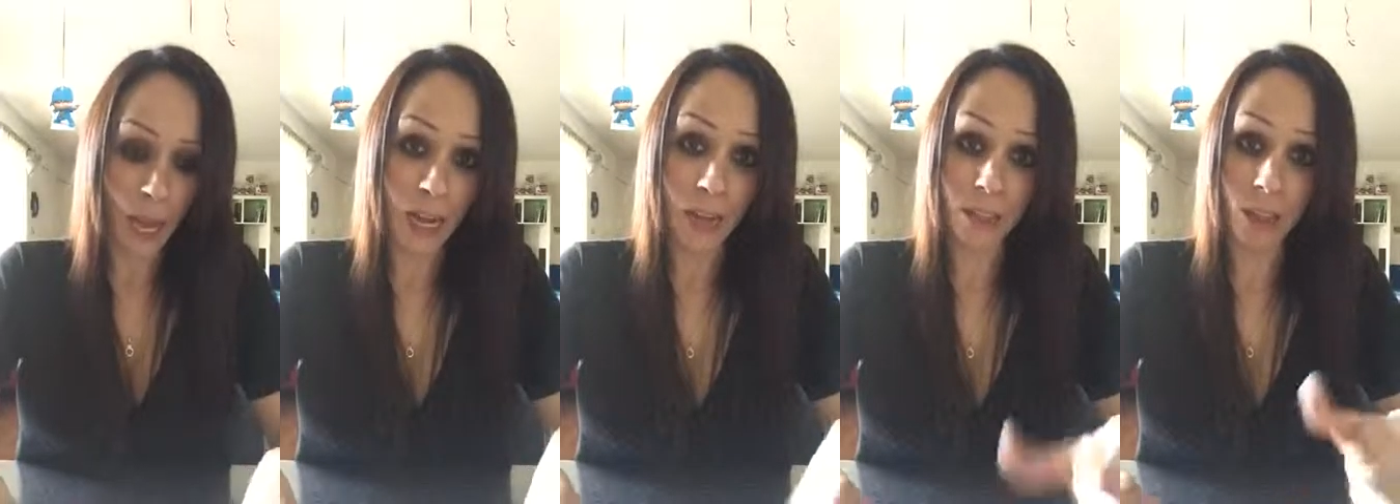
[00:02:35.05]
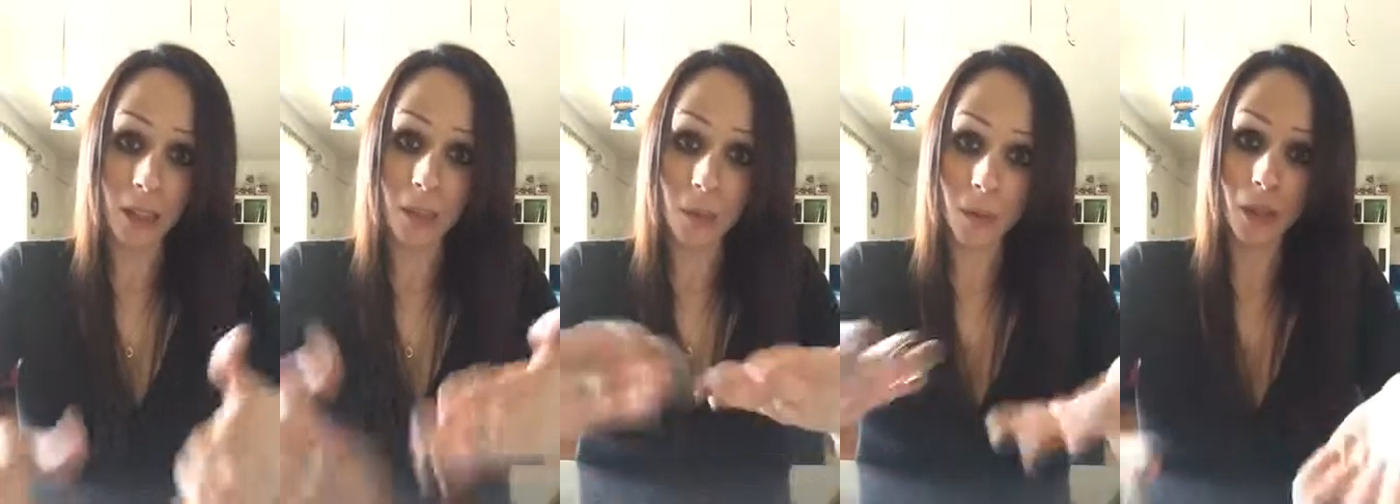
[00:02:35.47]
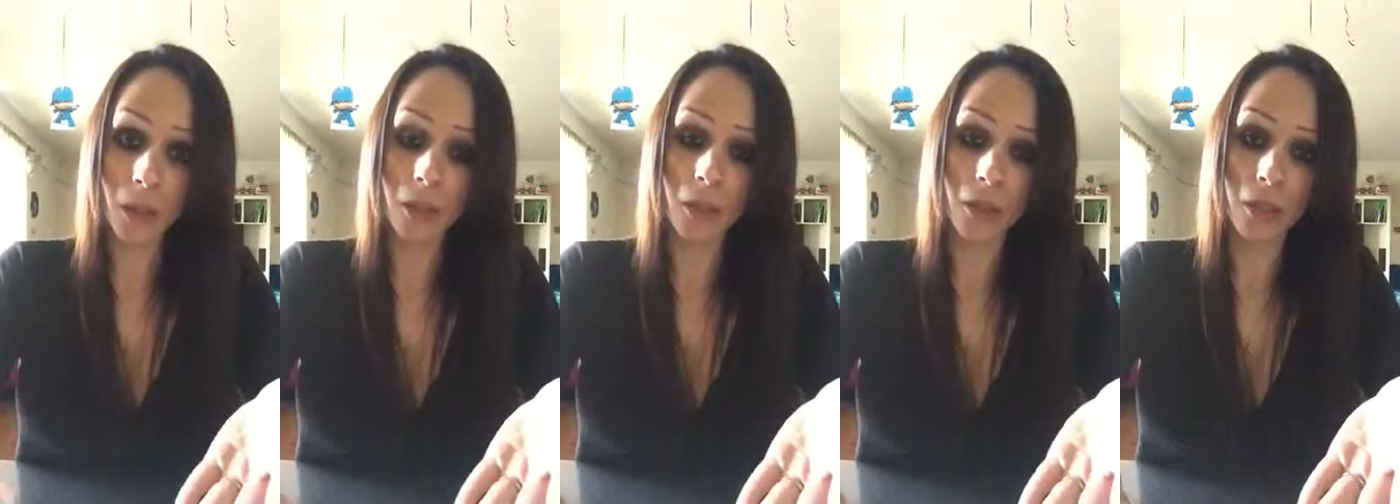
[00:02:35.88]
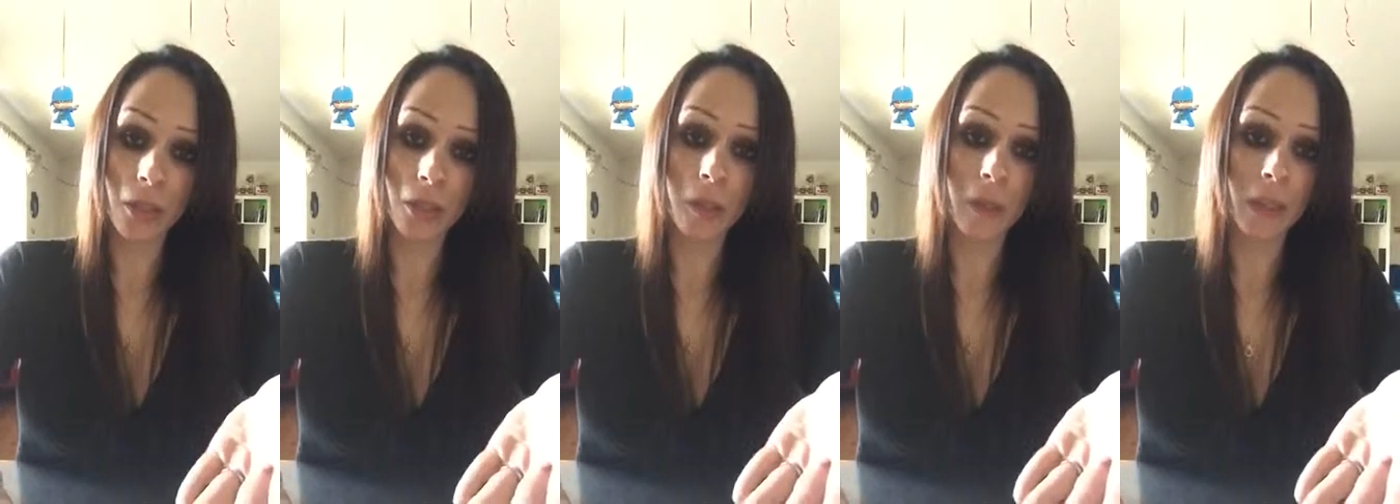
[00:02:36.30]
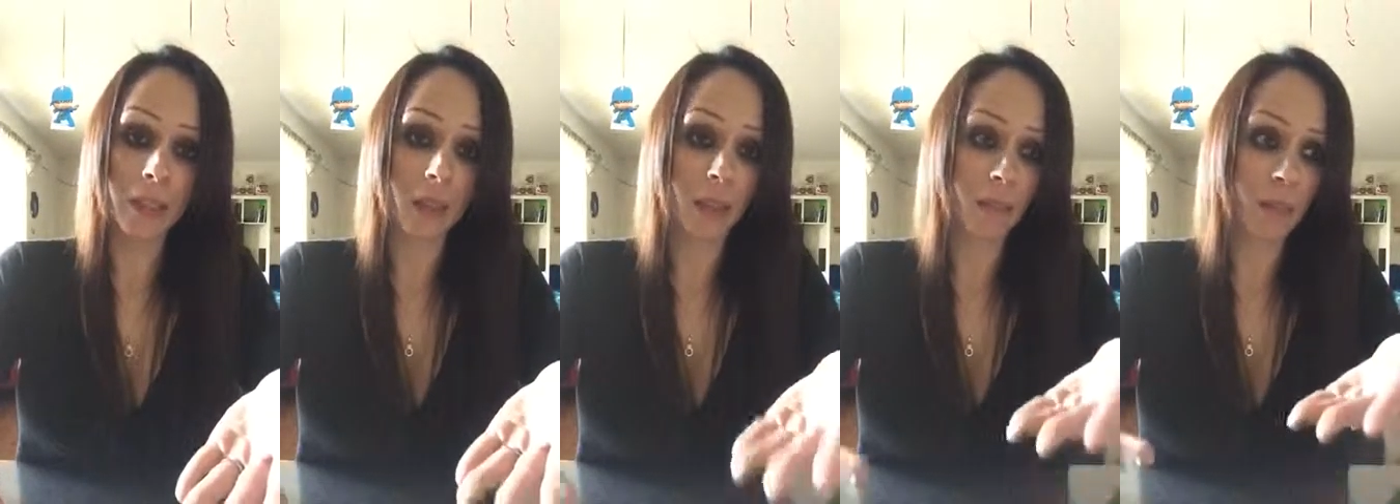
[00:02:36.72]
And I thought this was a good source to use
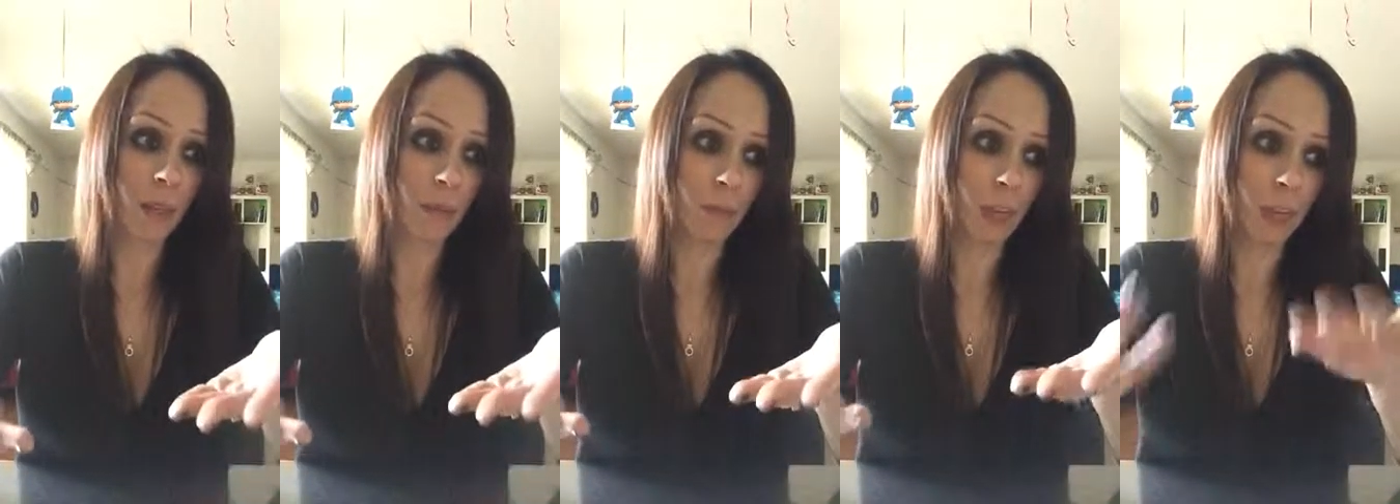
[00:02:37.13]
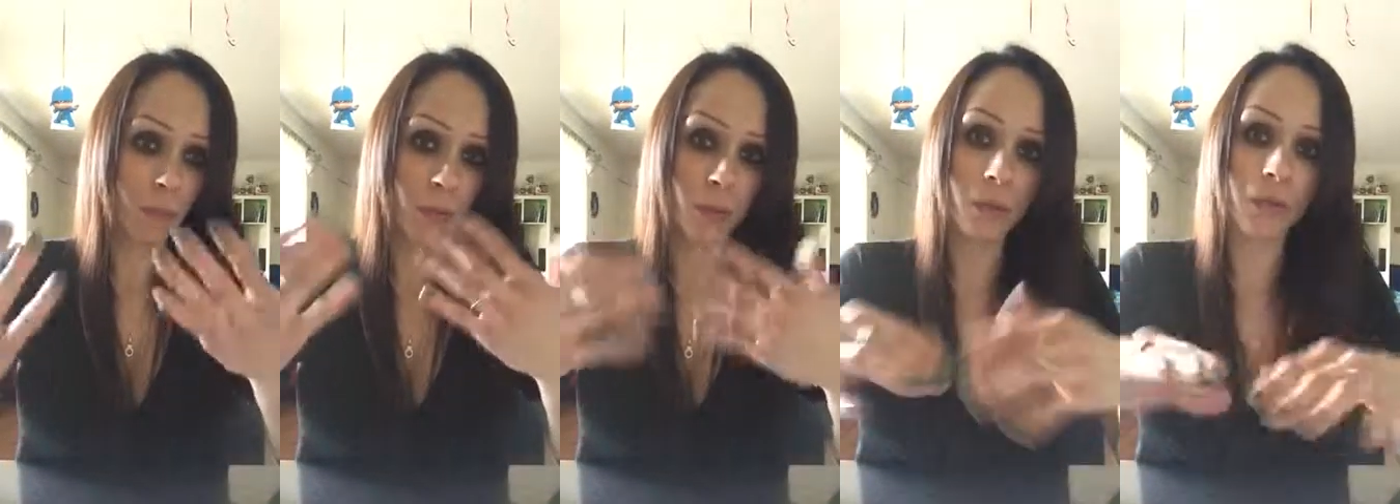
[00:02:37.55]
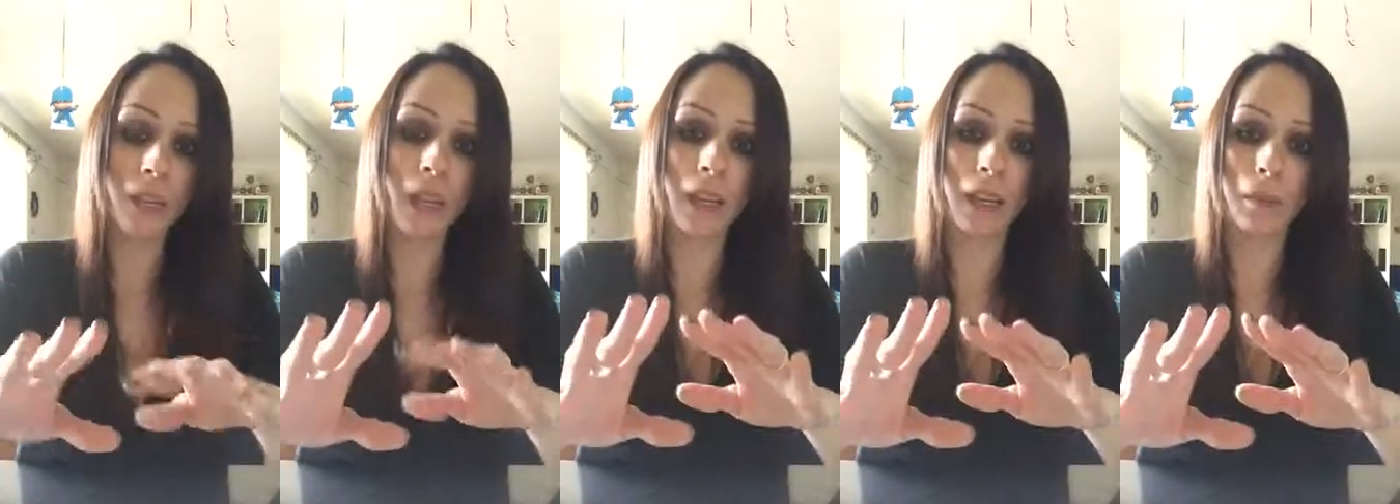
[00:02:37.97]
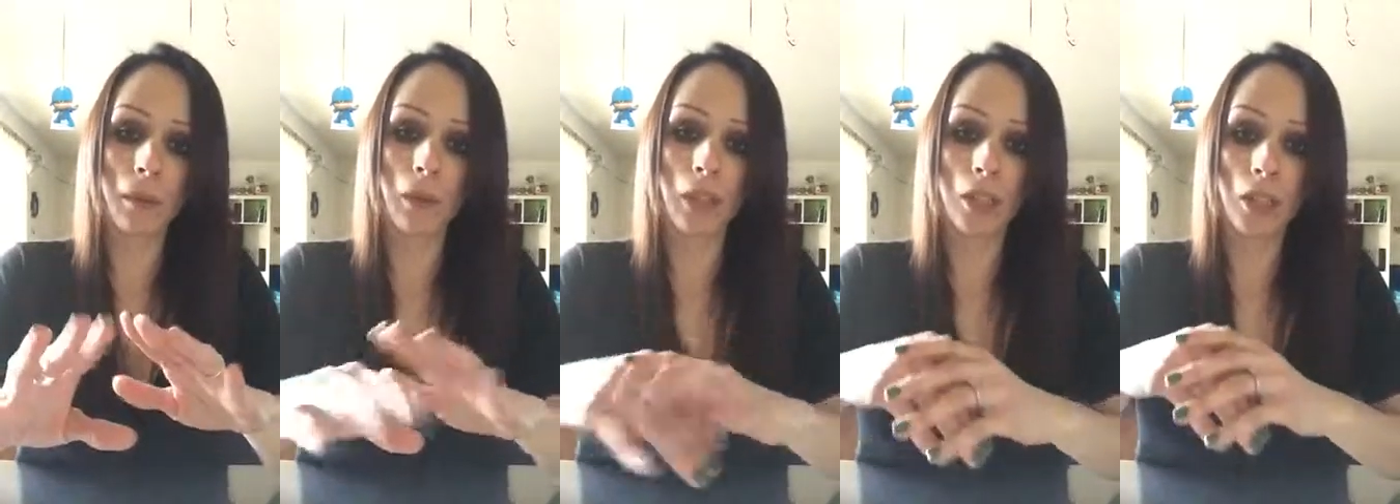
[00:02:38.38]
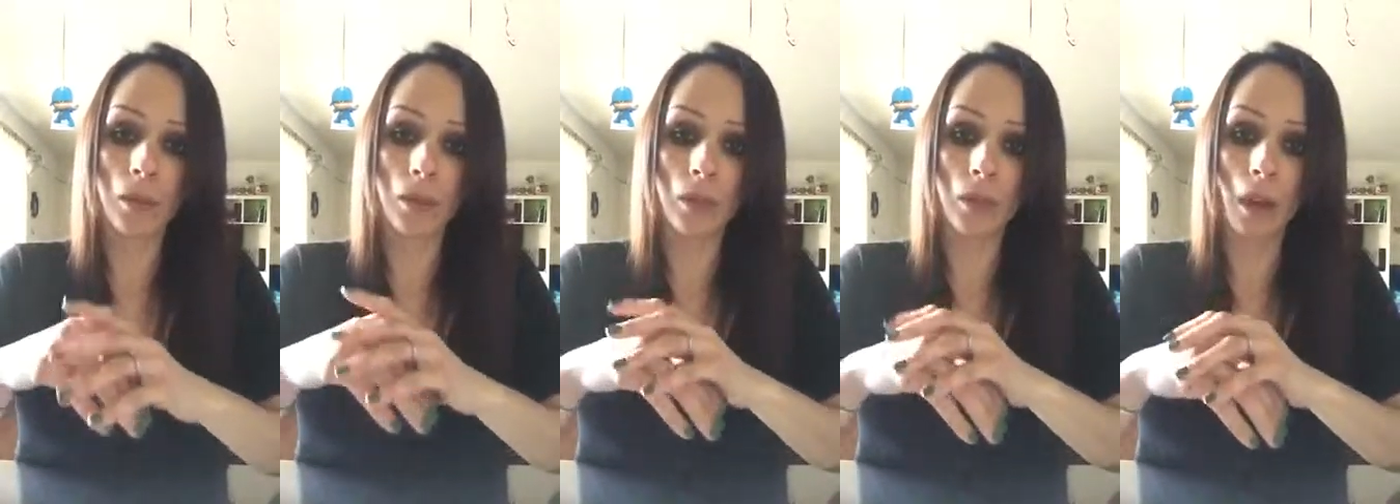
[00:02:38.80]
because it kind of proves that immigration
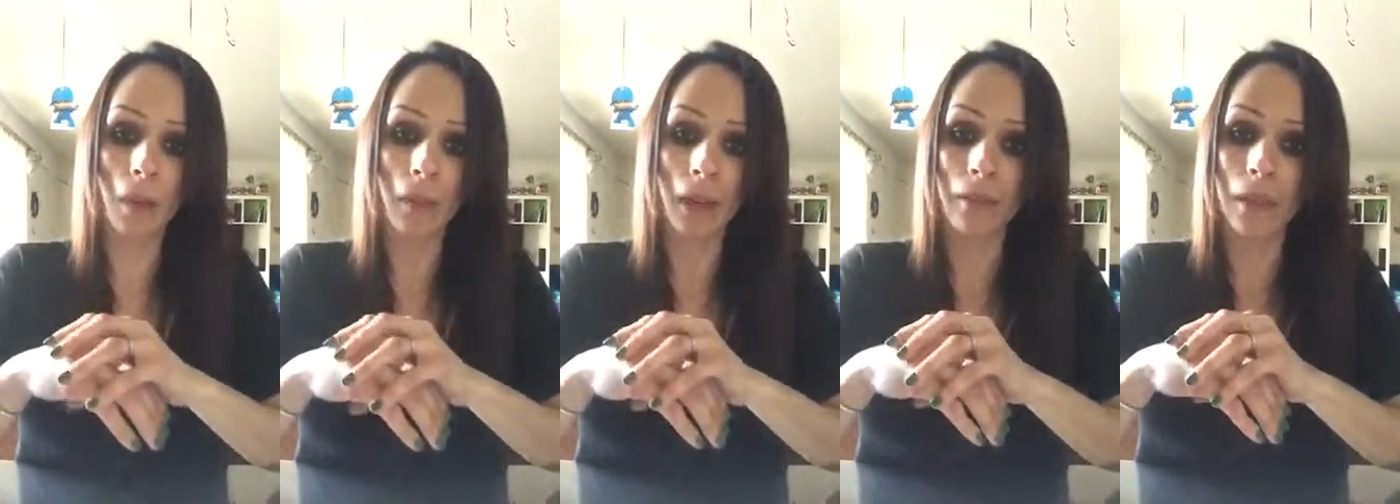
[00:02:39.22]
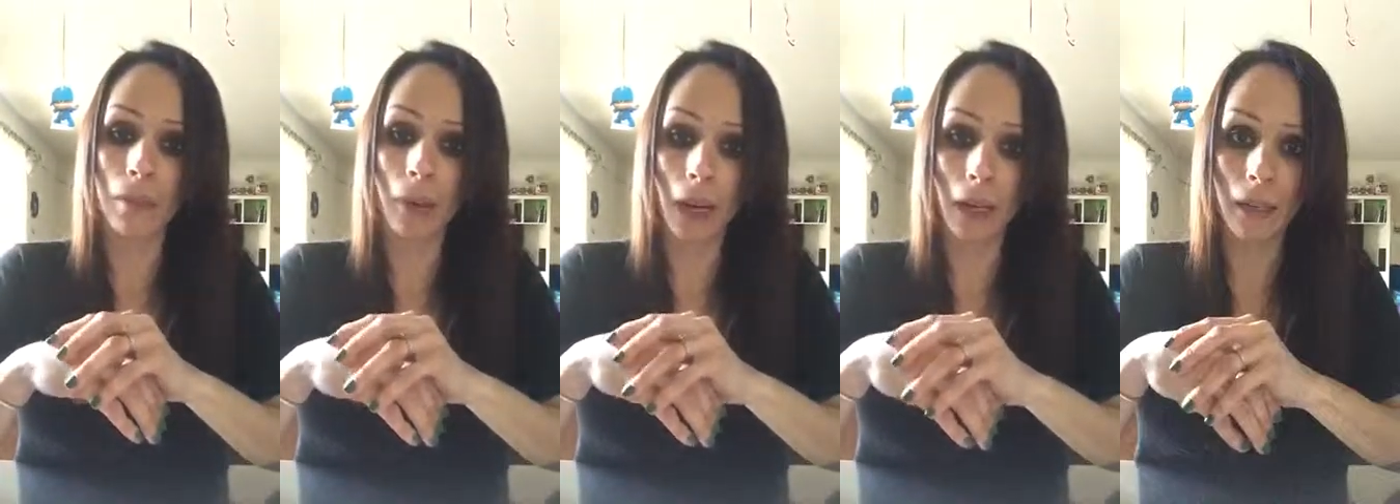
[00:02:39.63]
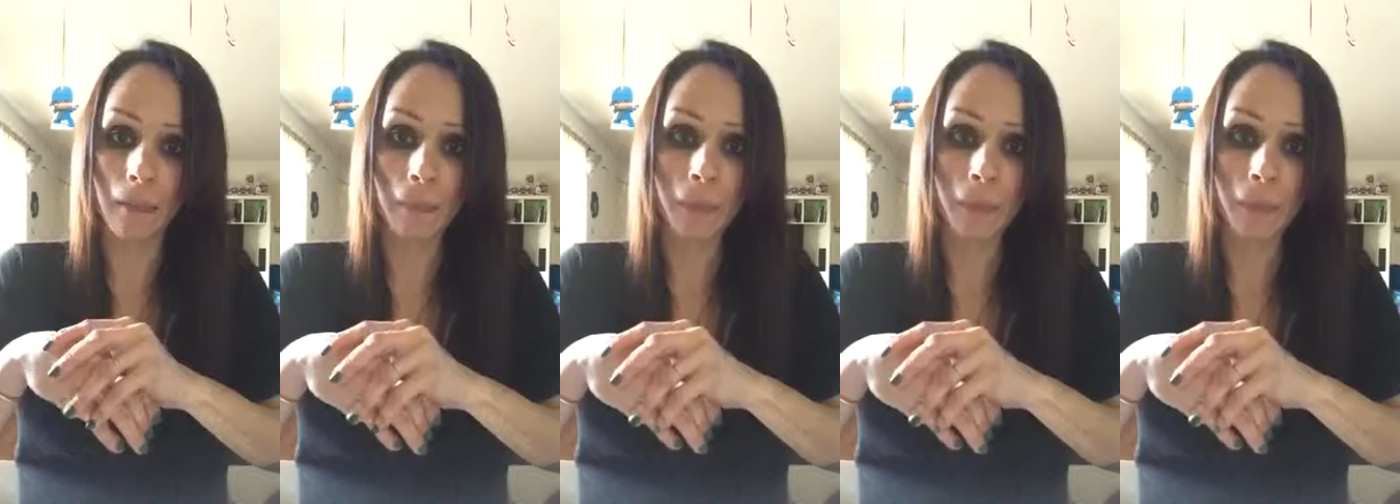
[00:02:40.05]
was a topic of debate